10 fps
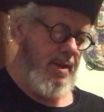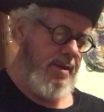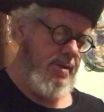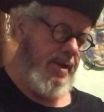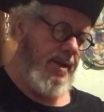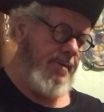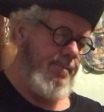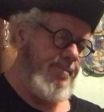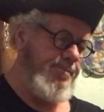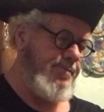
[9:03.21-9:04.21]
that's it.
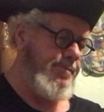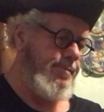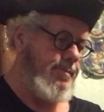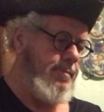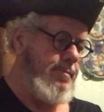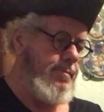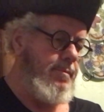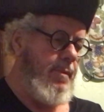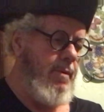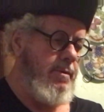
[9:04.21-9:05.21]

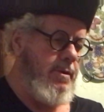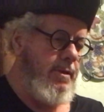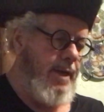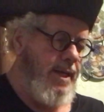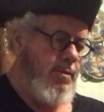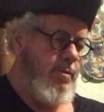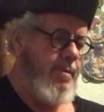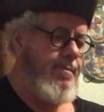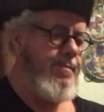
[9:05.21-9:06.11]
We'll do the next one.